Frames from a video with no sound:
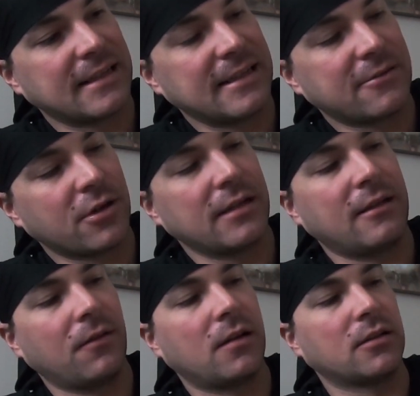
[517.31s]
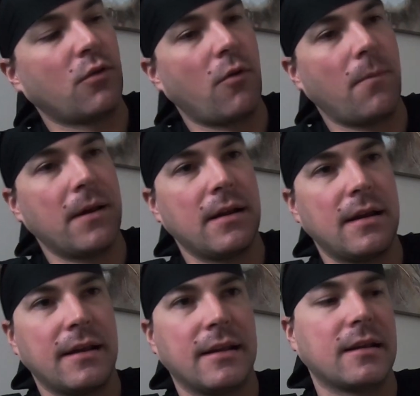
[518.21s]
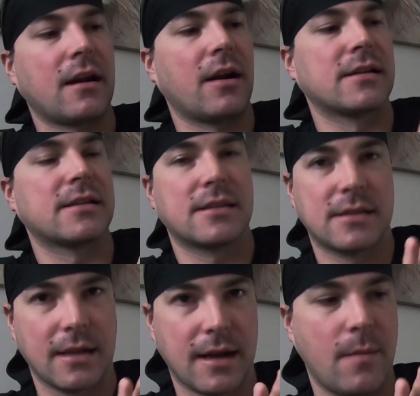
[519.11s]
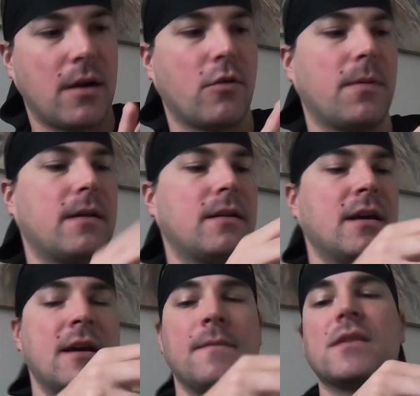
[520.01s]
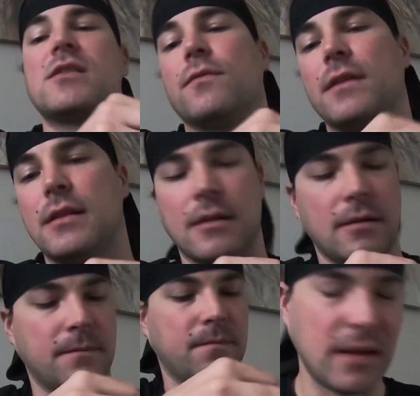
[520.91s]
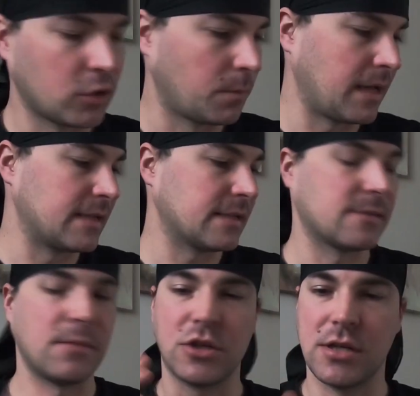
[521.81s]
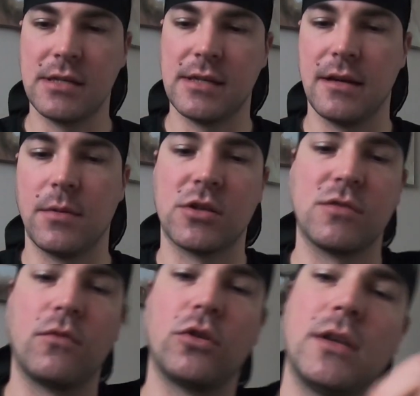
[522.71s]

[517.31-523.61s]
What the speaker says: and it's really difficult to open and then cracks and camera open. So with the VanTop case it's much easier because you've got